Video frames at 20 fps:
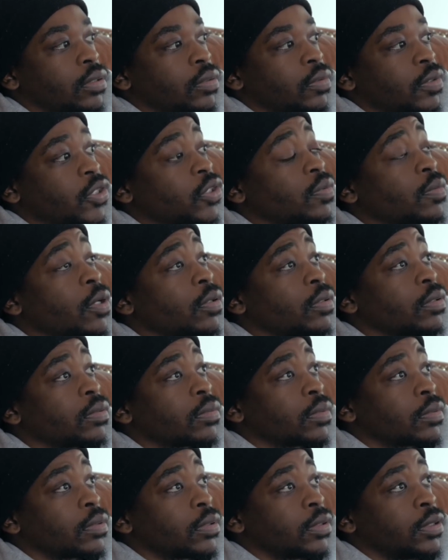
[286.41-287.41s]
Smoke.
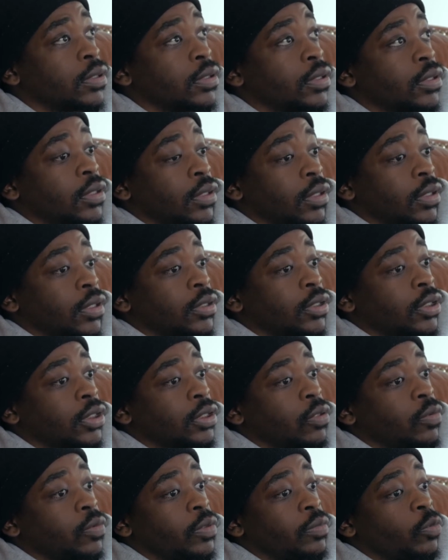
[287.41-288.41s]

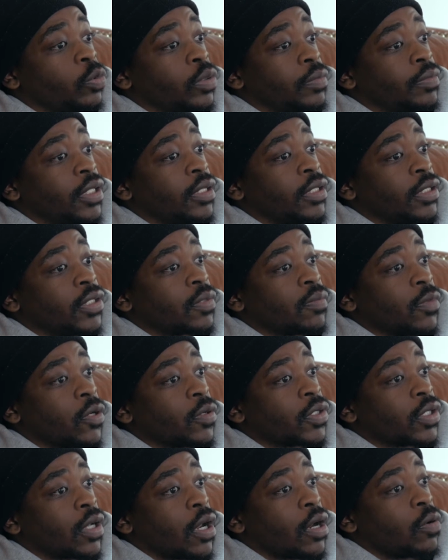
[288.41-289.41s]
So when me and
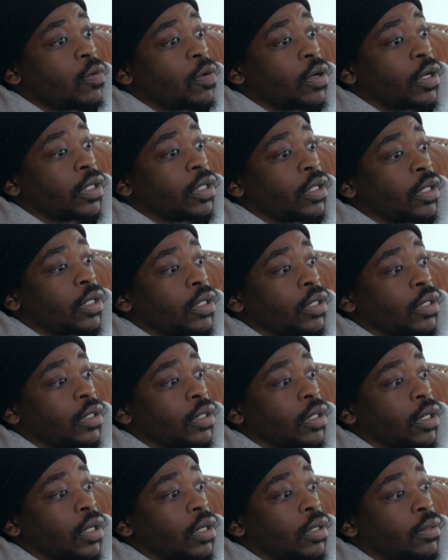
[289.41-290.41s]
Smoke started working,
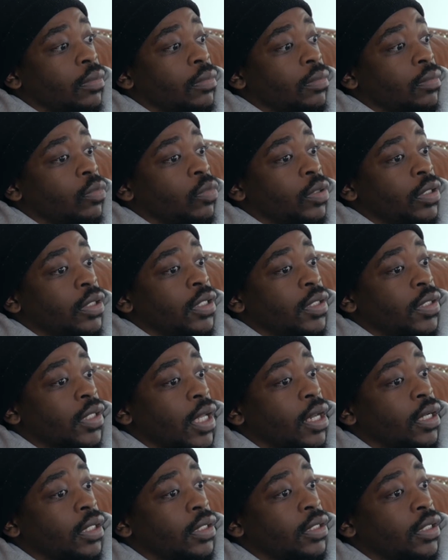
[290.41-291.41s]
we
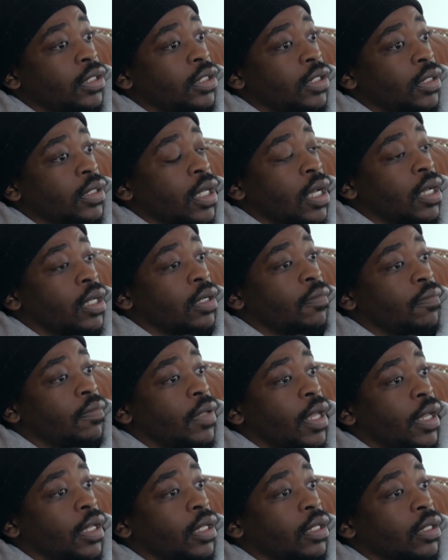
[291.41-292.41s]
decided to just kind of
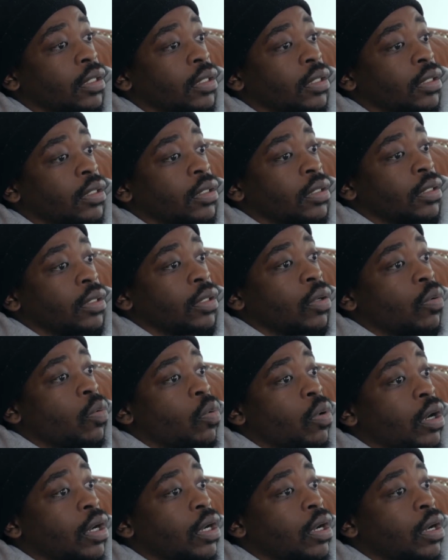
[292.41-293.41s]
like
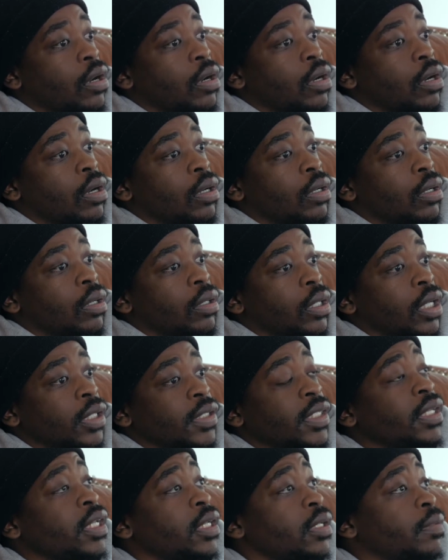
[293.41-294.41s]
work, because
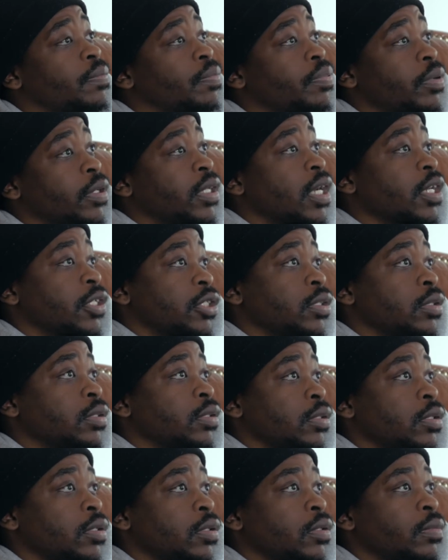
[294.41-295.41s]
he needed production,
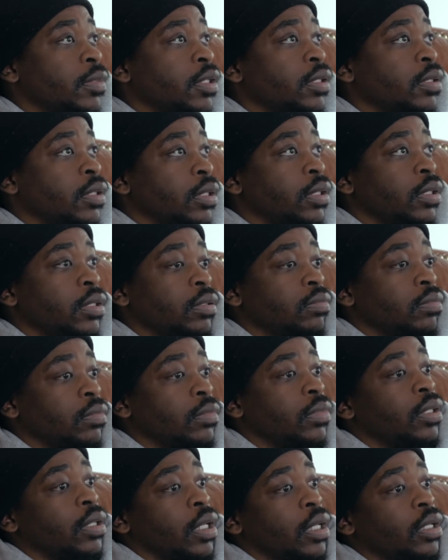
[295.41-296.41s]
you know what I mean?
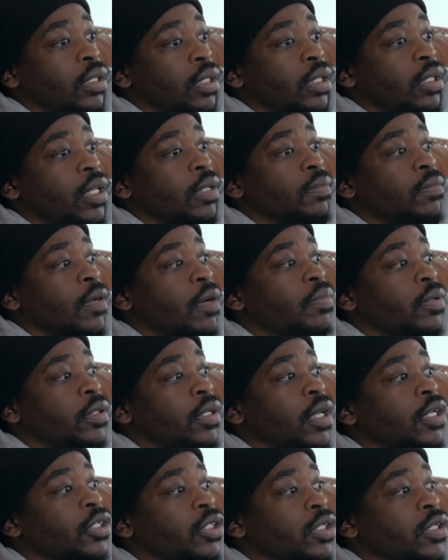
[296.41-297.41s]
He liked my
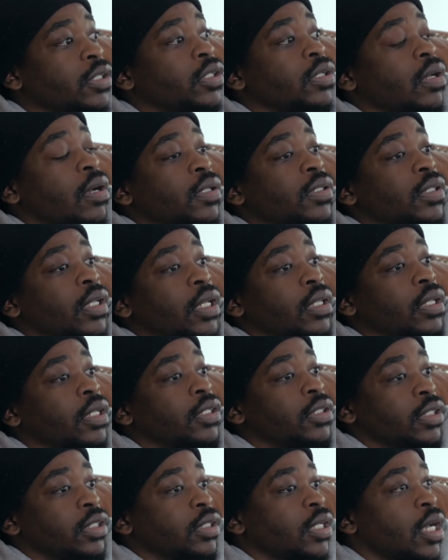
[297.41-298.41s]
production, so I was like,
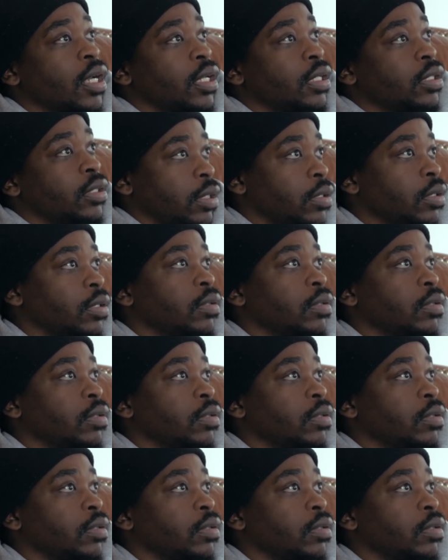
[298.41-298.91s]
let's just kind of,